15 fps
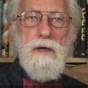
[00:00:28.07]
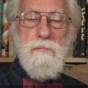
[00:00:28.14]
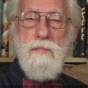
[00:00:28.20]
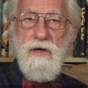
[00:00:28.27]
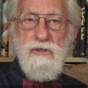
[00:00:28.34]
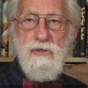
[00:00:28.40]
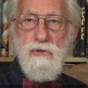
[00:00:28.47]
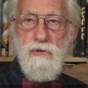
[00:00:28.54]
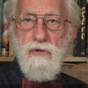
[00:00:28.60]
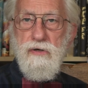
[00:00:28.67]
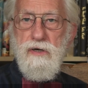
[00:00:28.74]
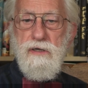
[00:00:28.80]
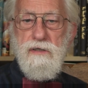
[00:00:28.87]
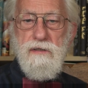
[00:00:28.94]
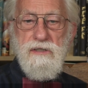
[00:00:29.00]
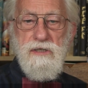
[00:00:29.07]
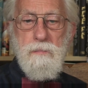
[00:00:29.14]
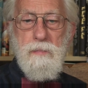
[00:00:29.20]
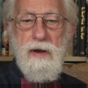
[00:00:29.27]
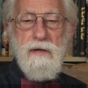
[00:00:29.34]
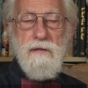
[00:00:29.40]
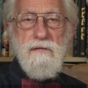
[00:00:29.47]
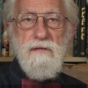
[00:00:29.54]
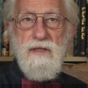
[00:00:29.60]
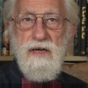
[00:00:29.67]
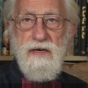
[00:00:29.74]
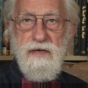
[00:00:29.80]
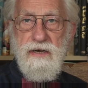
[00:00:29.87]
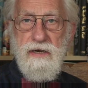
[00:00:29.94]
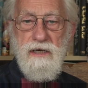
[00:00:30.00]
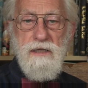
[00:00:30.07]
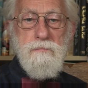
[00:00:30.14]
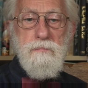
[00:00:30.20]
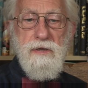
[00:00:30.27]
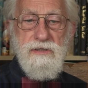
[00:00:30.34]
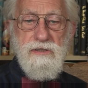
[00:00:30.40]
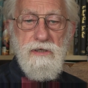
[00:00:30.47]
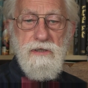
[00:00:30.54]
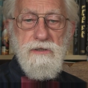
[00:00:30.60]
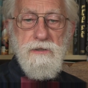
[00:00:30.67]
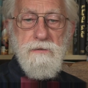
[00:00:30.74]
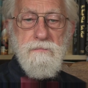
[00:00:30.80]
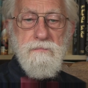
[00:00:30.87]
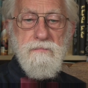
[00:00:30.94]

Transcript: My story is about lying in business.